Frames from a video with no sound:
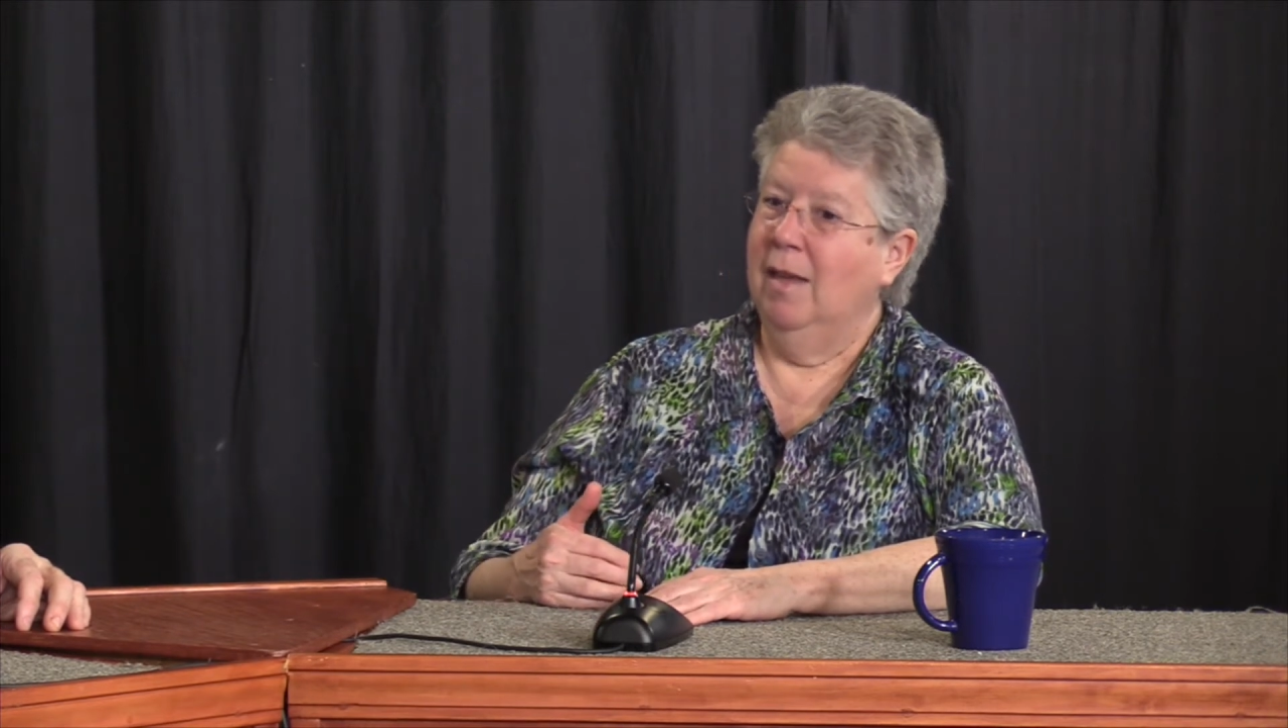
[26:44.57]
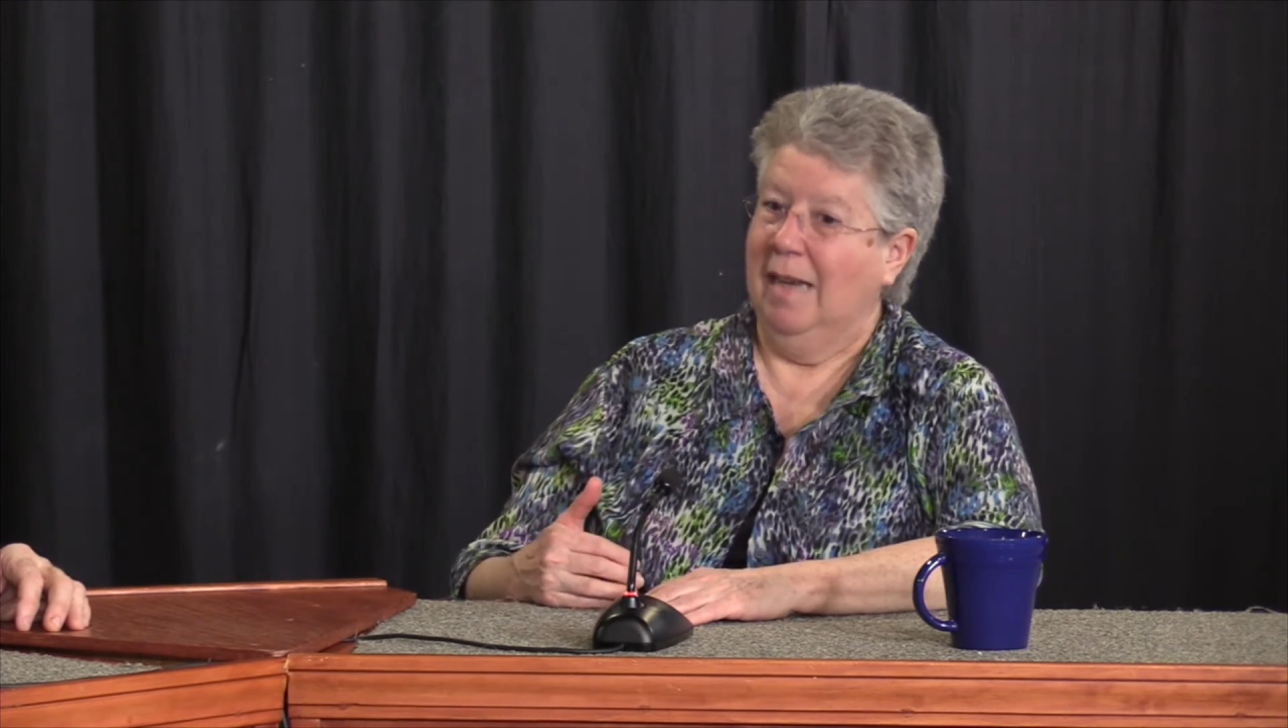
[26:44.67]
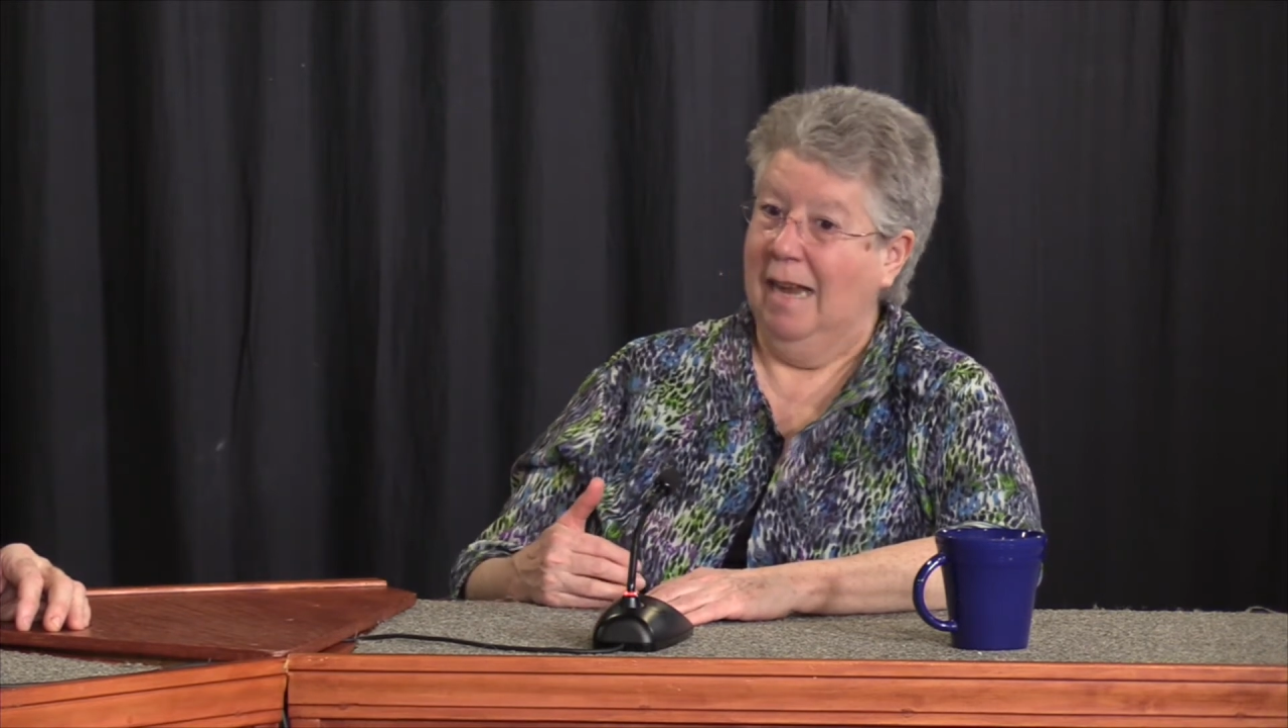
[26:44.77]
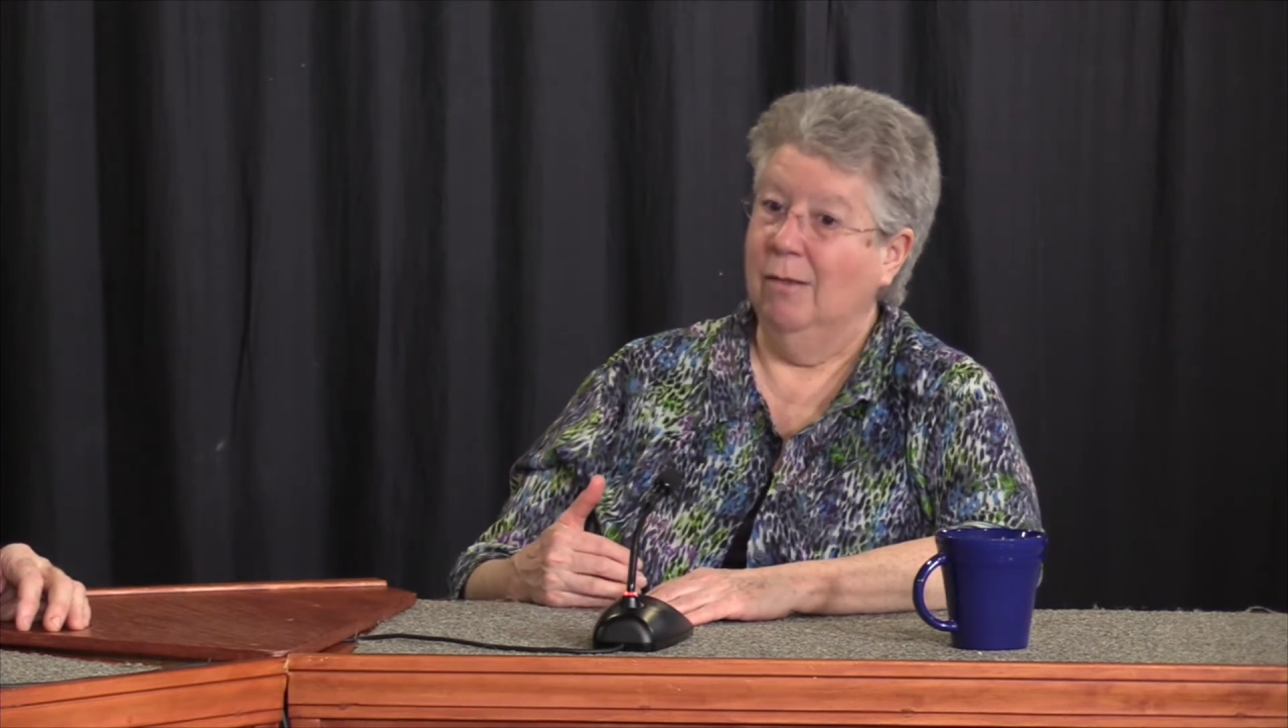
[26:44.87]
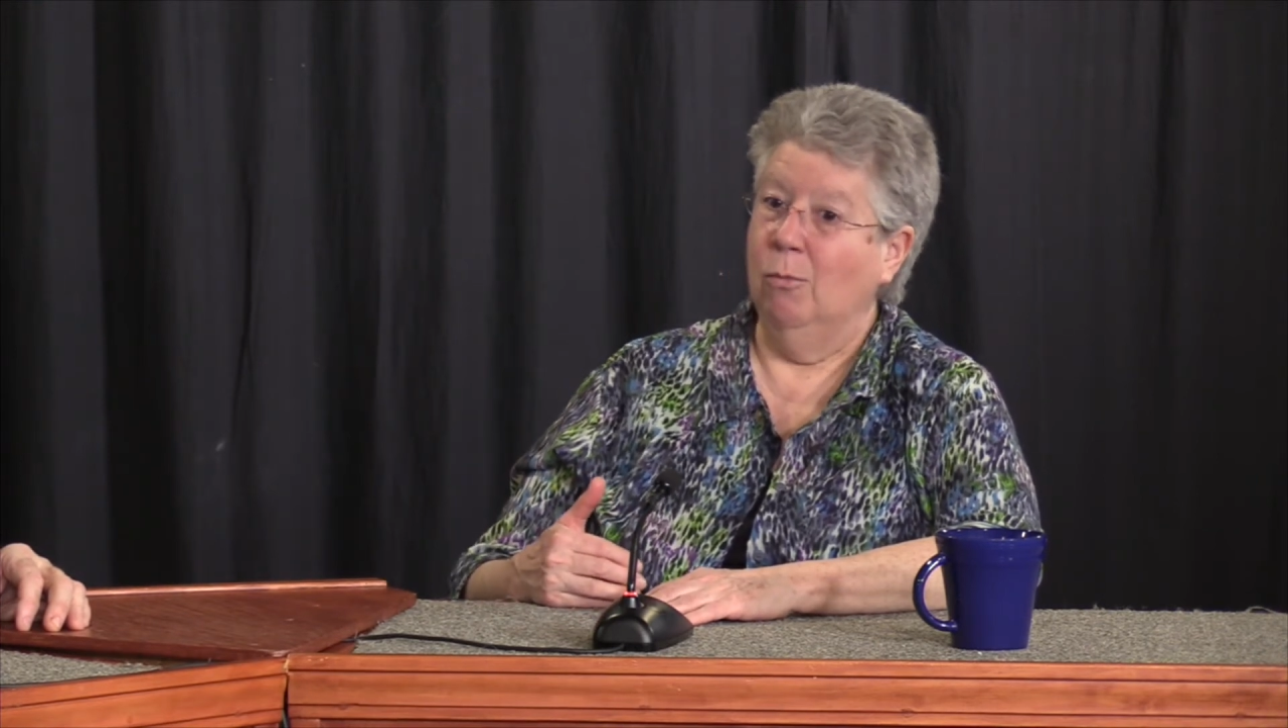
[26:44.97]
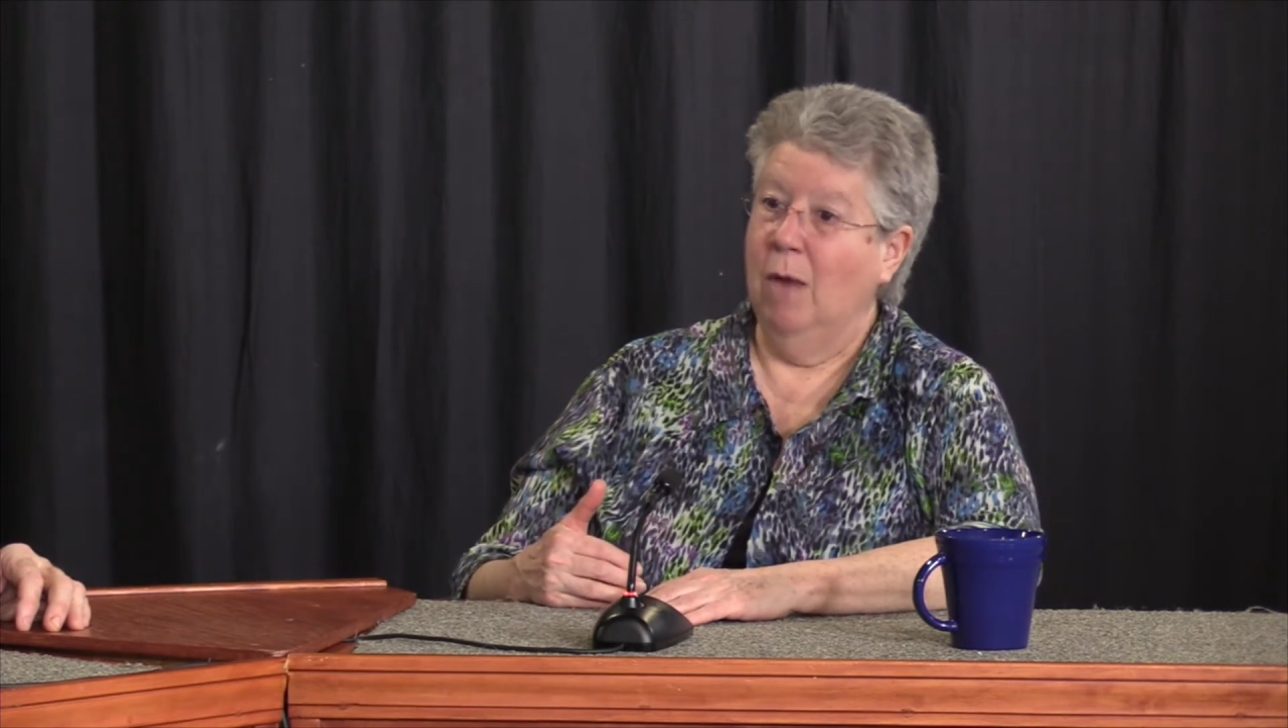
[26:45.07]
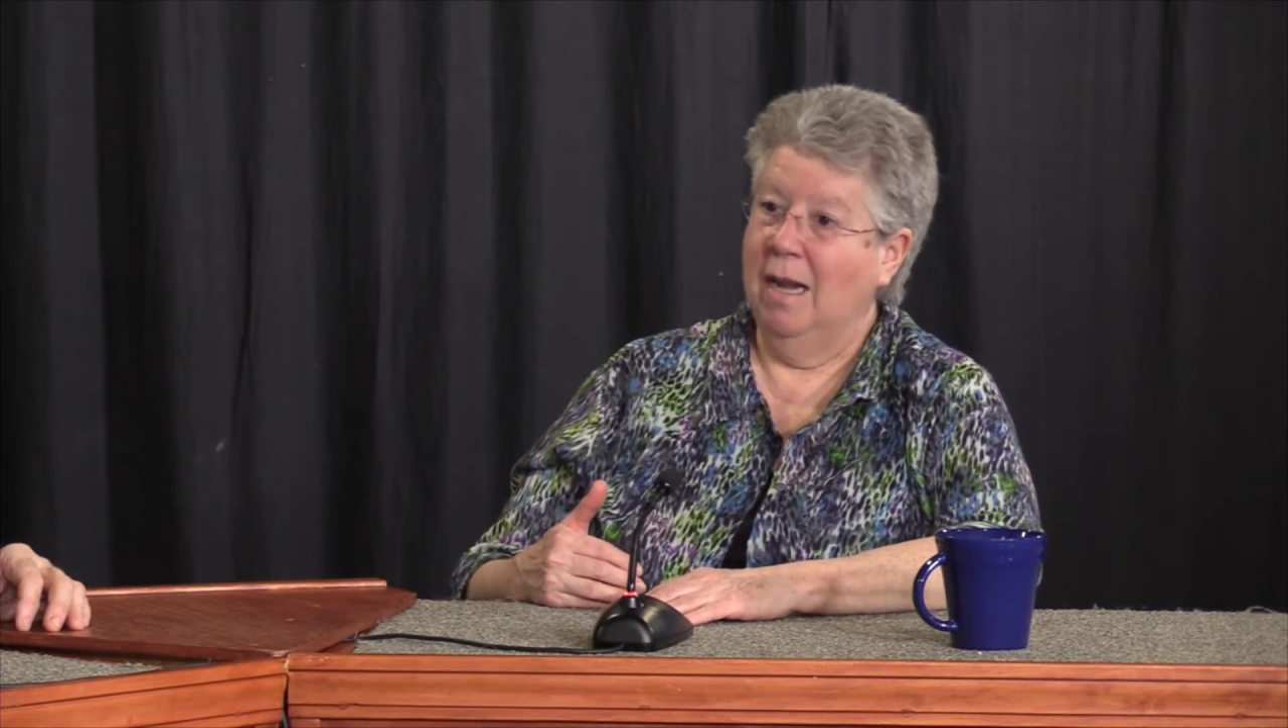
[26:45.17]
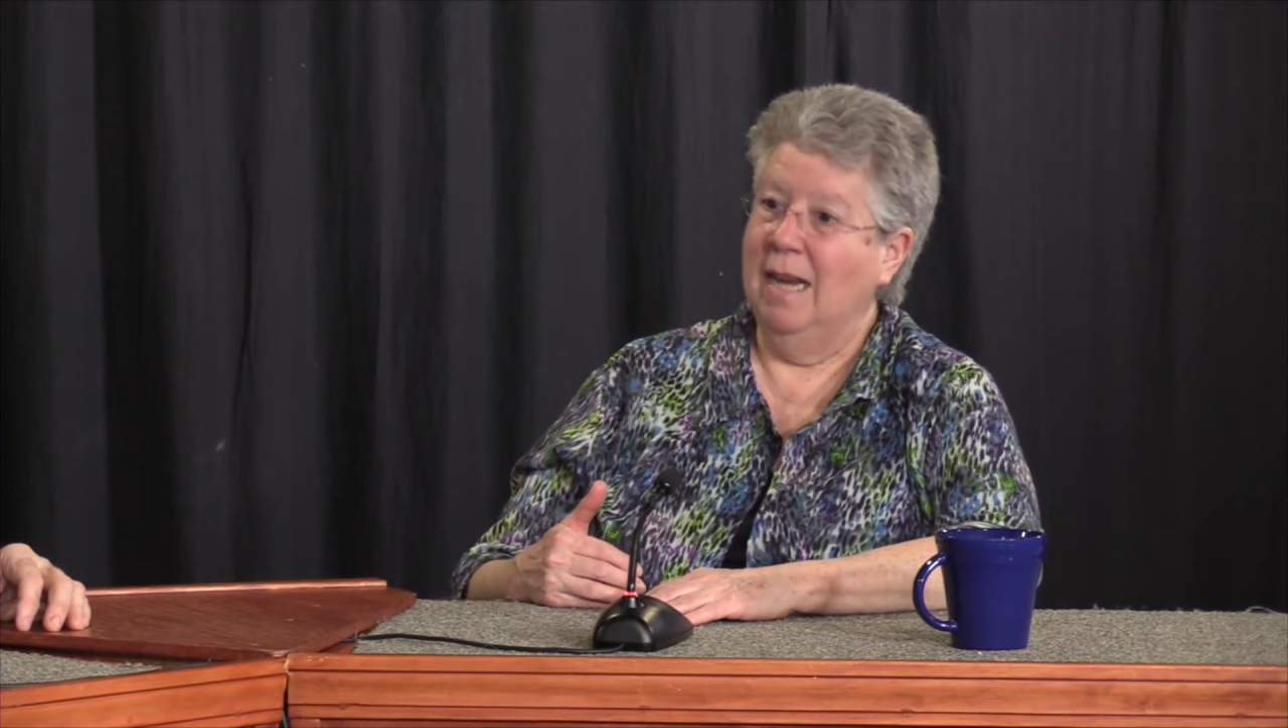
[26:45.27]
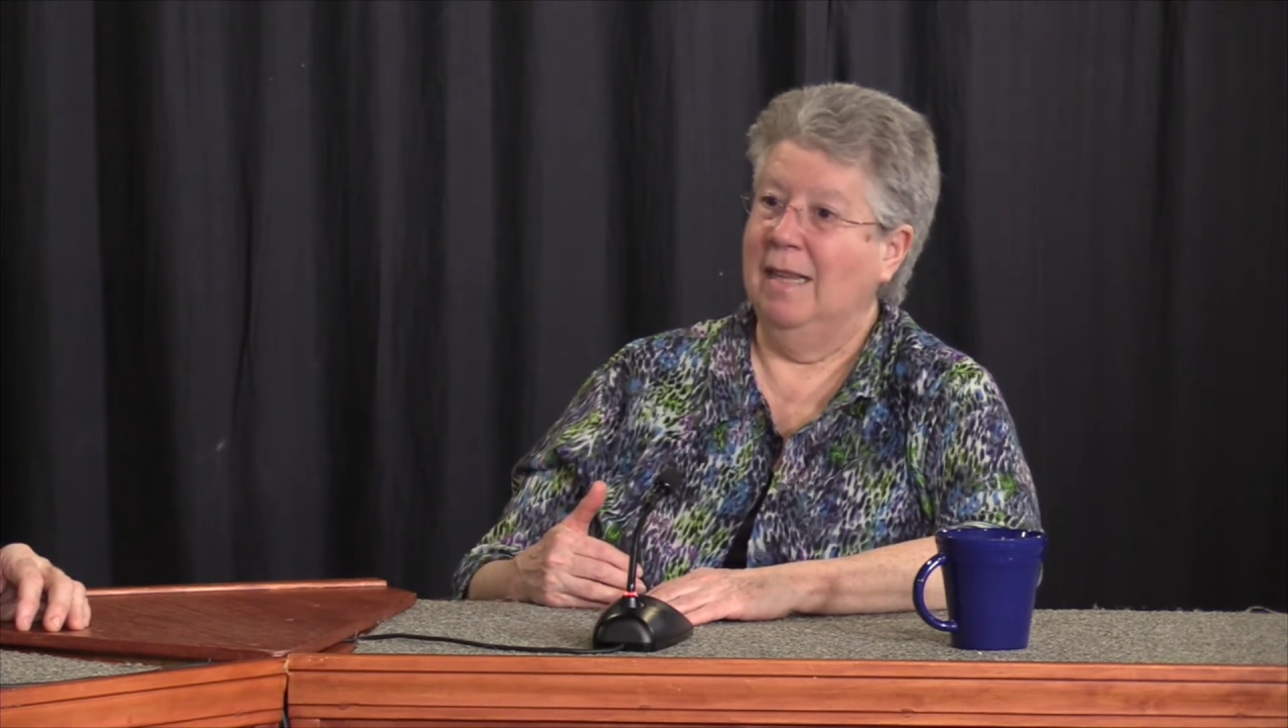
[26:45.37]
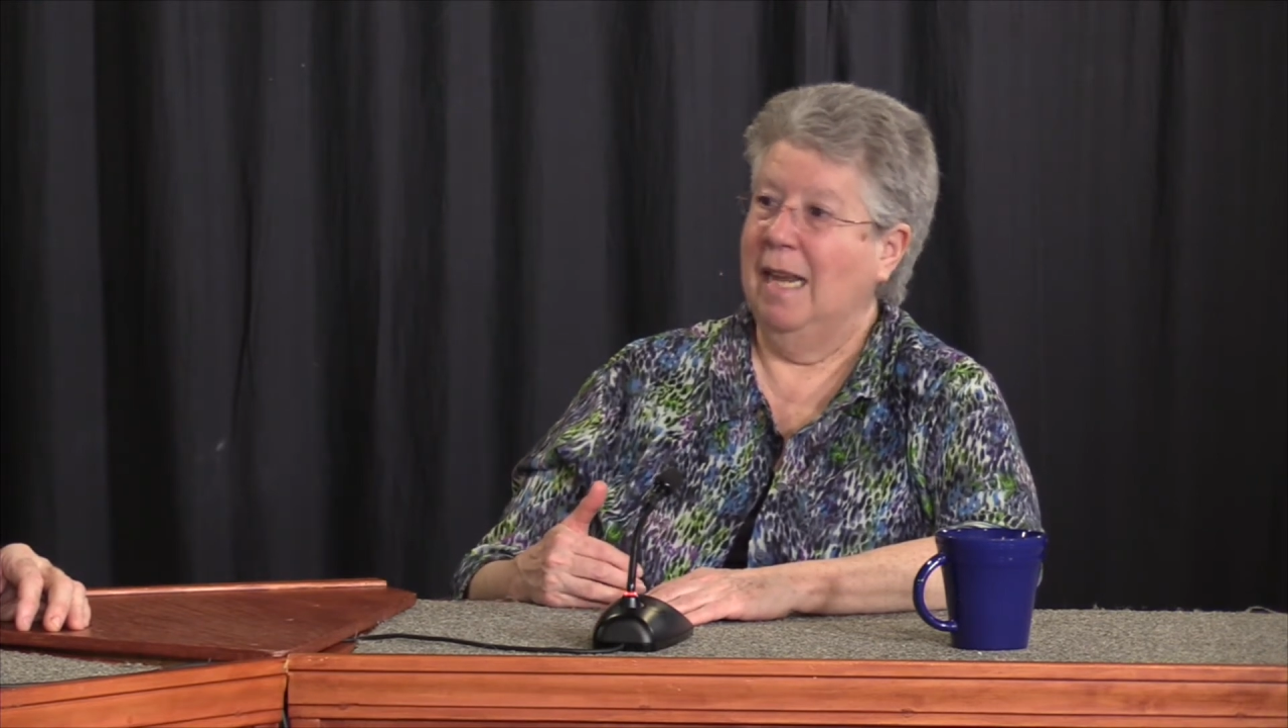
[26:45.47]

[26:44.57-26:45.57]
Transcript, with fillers: getting ready and